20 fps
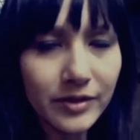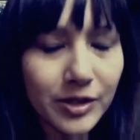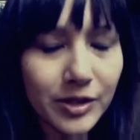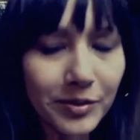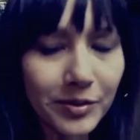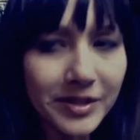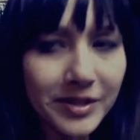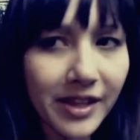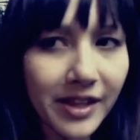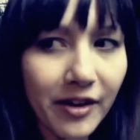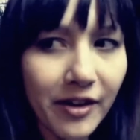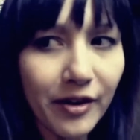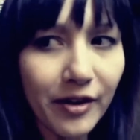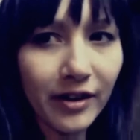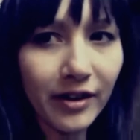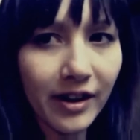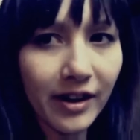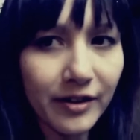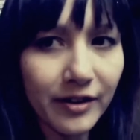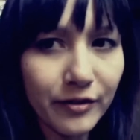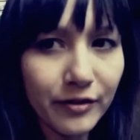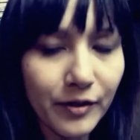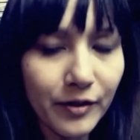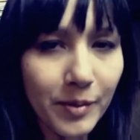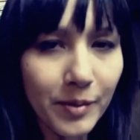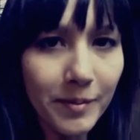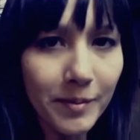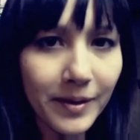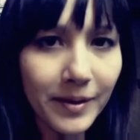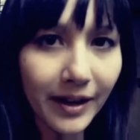She was there kind of
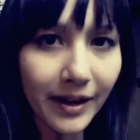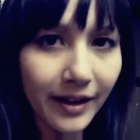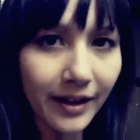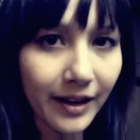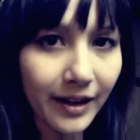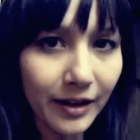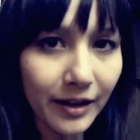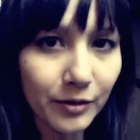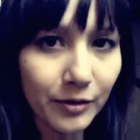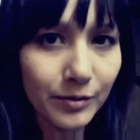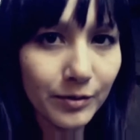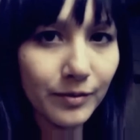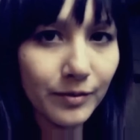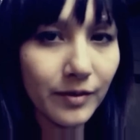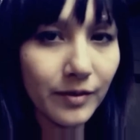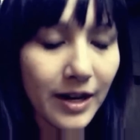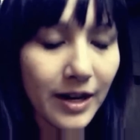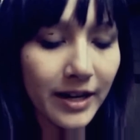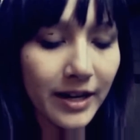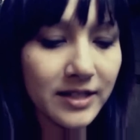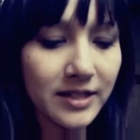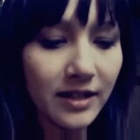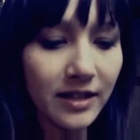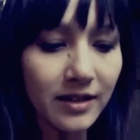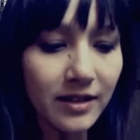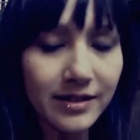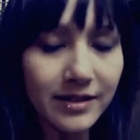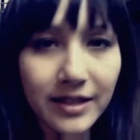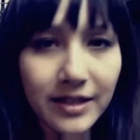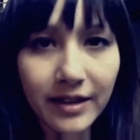from the beginning. I
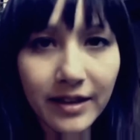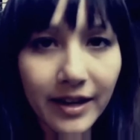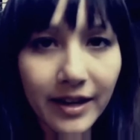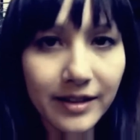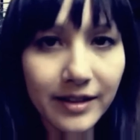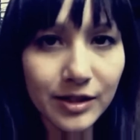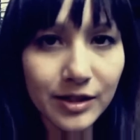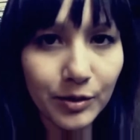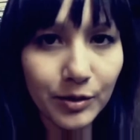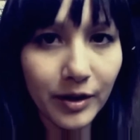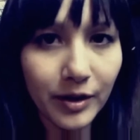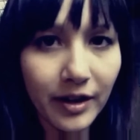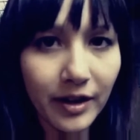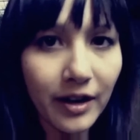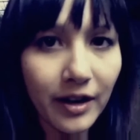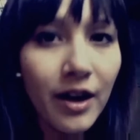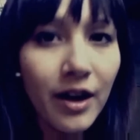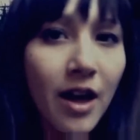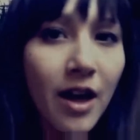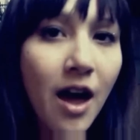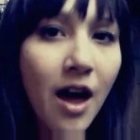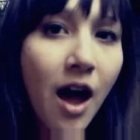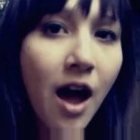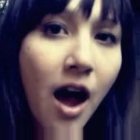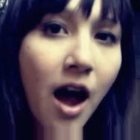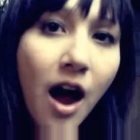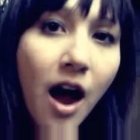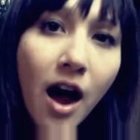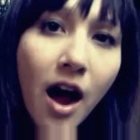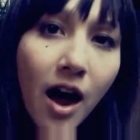did a DNA story.
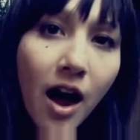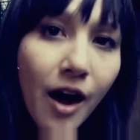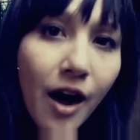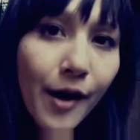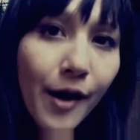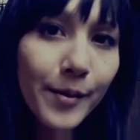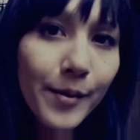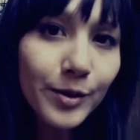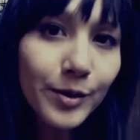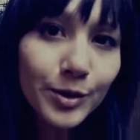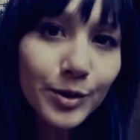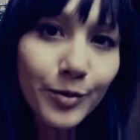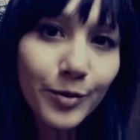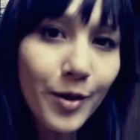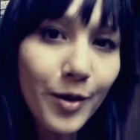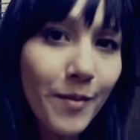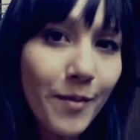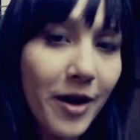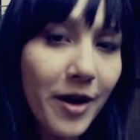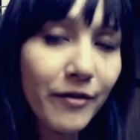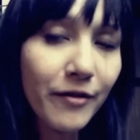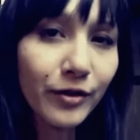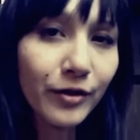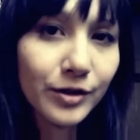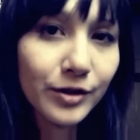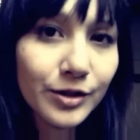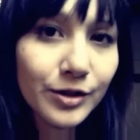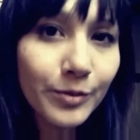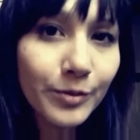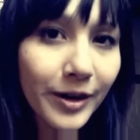It was one of my
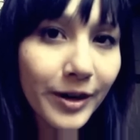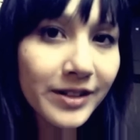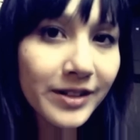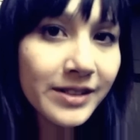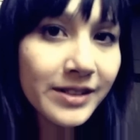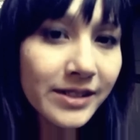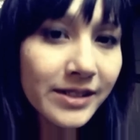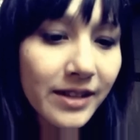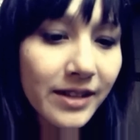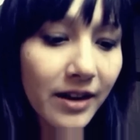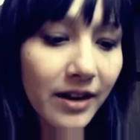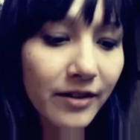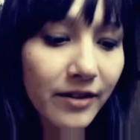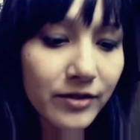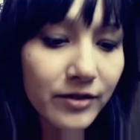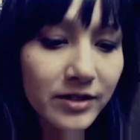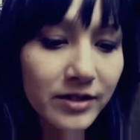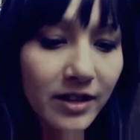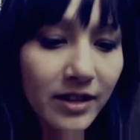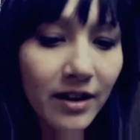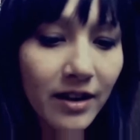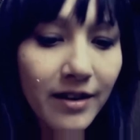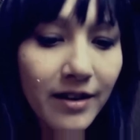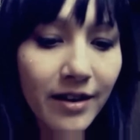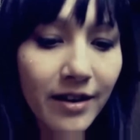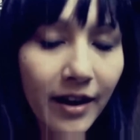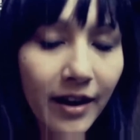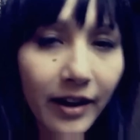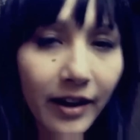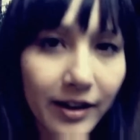first ones that I ever did,
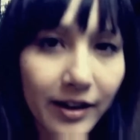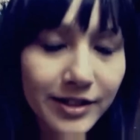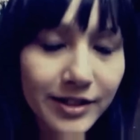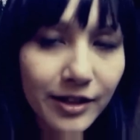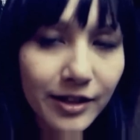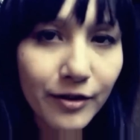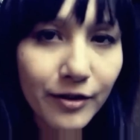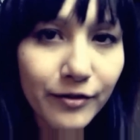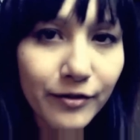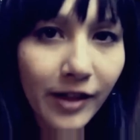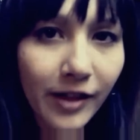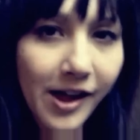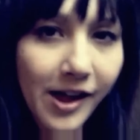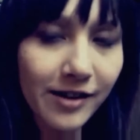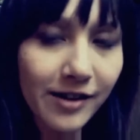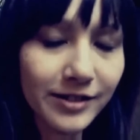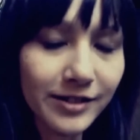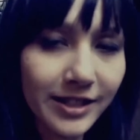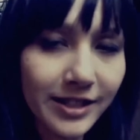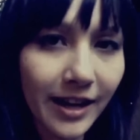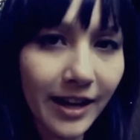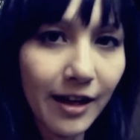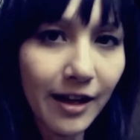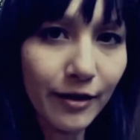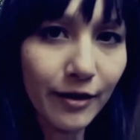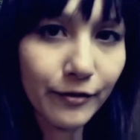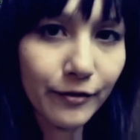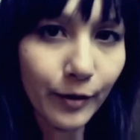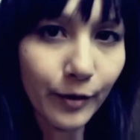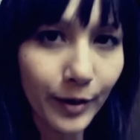and I got to go fly out to
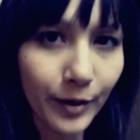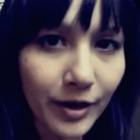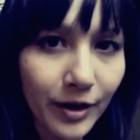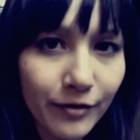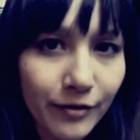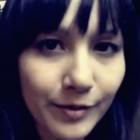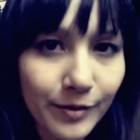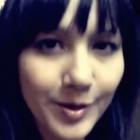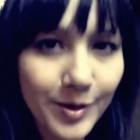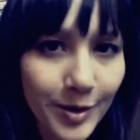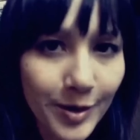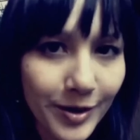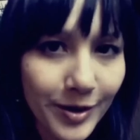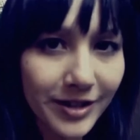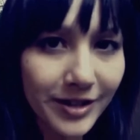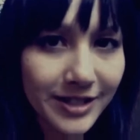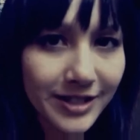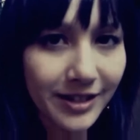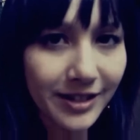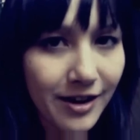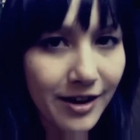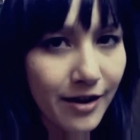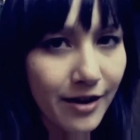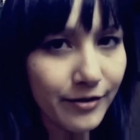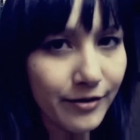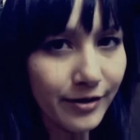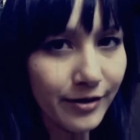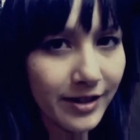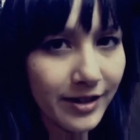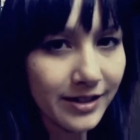California from New York to
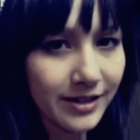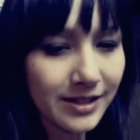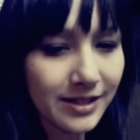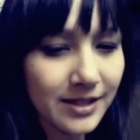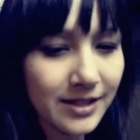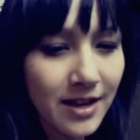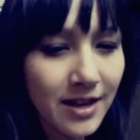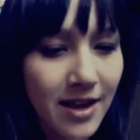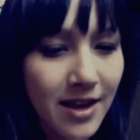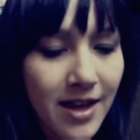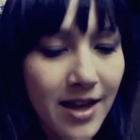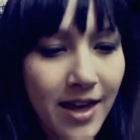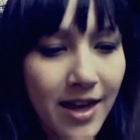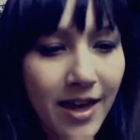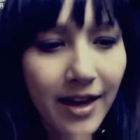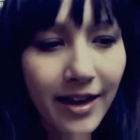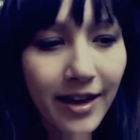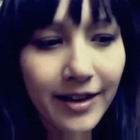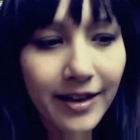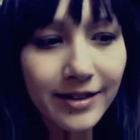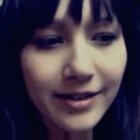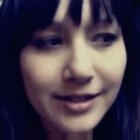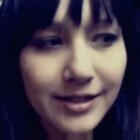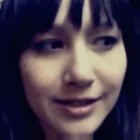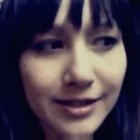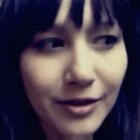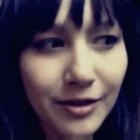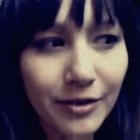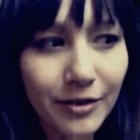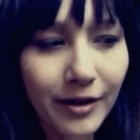cover this. And
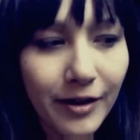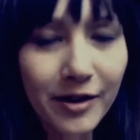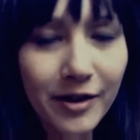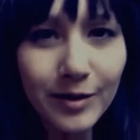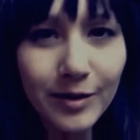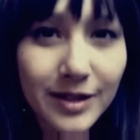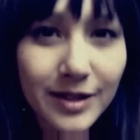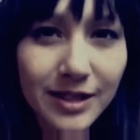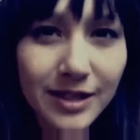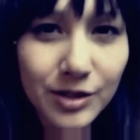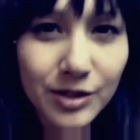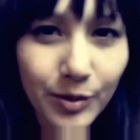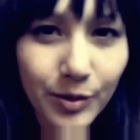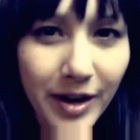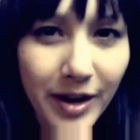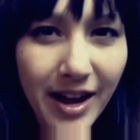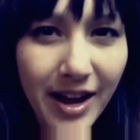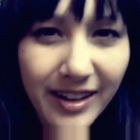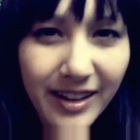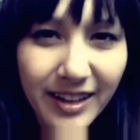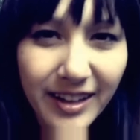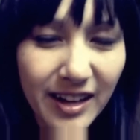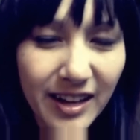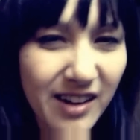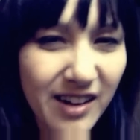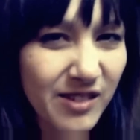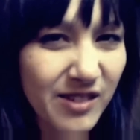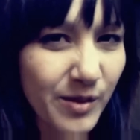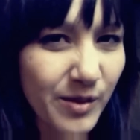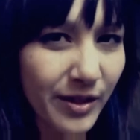so I always enjoy hanging
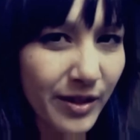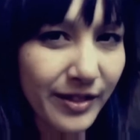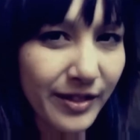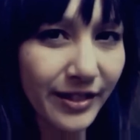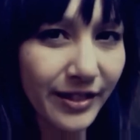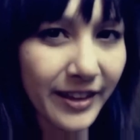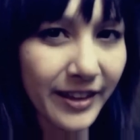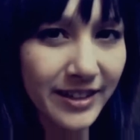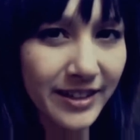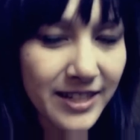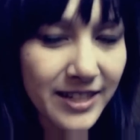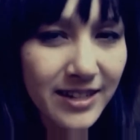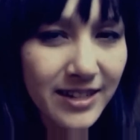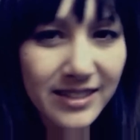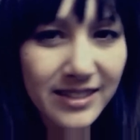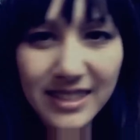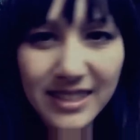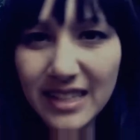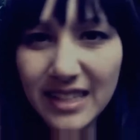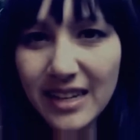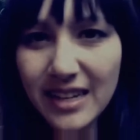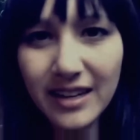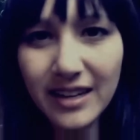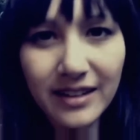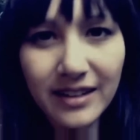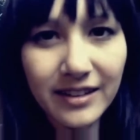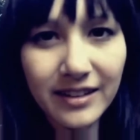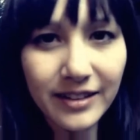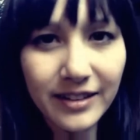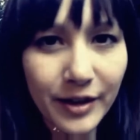out with Linda and
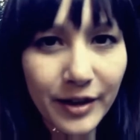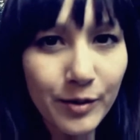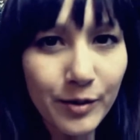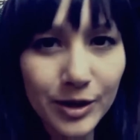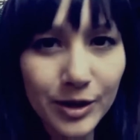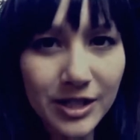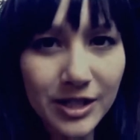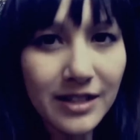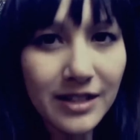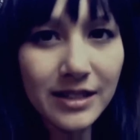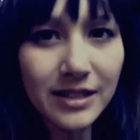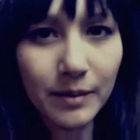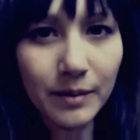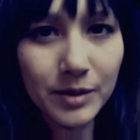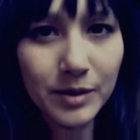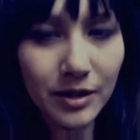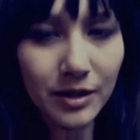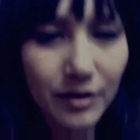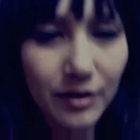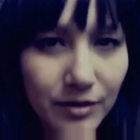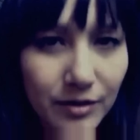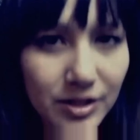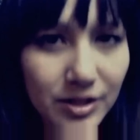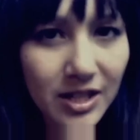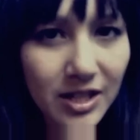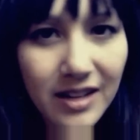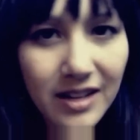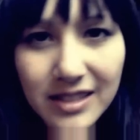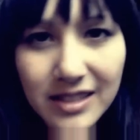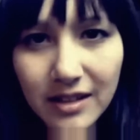seeing like what she's up to.
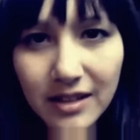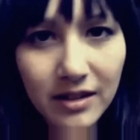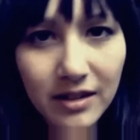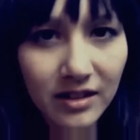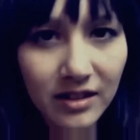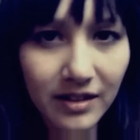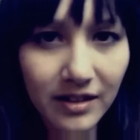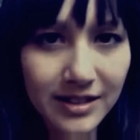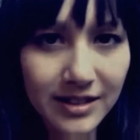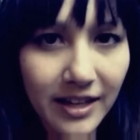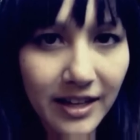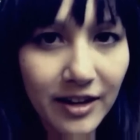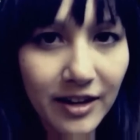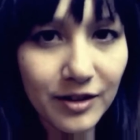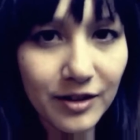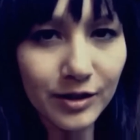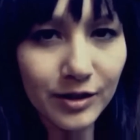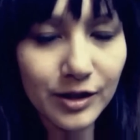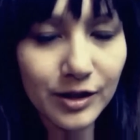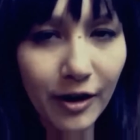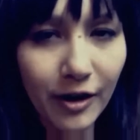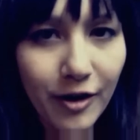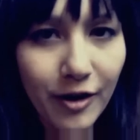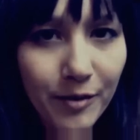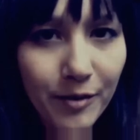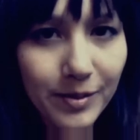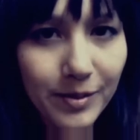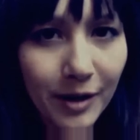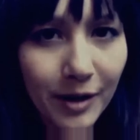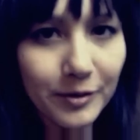She has an exciting new
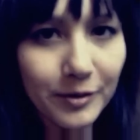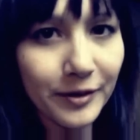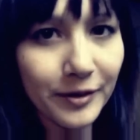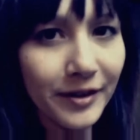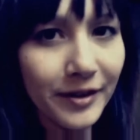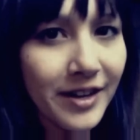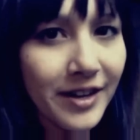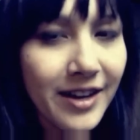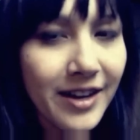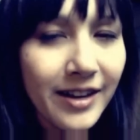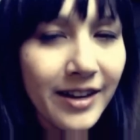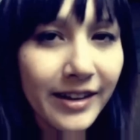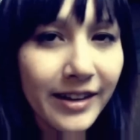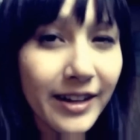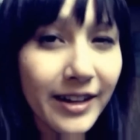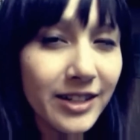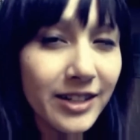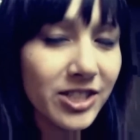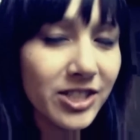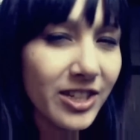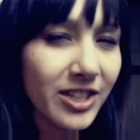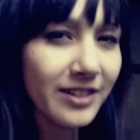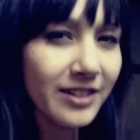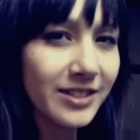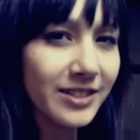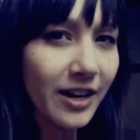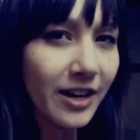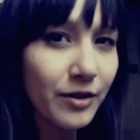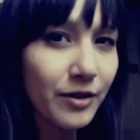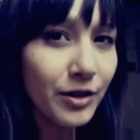startup that will kind of
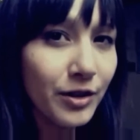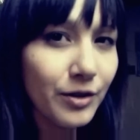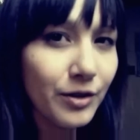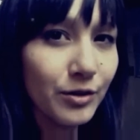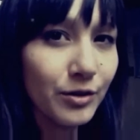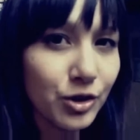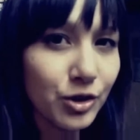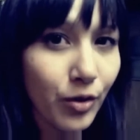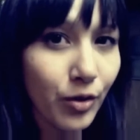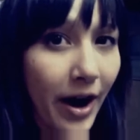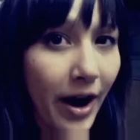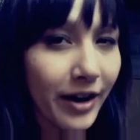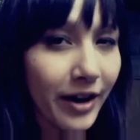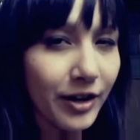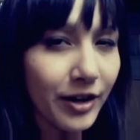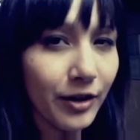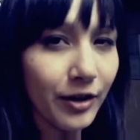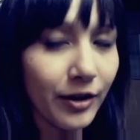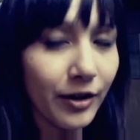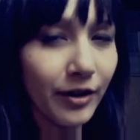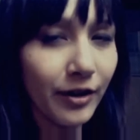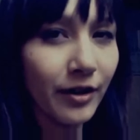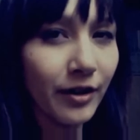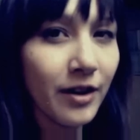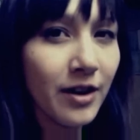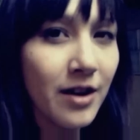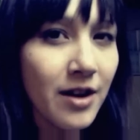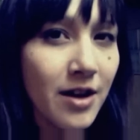change how you track your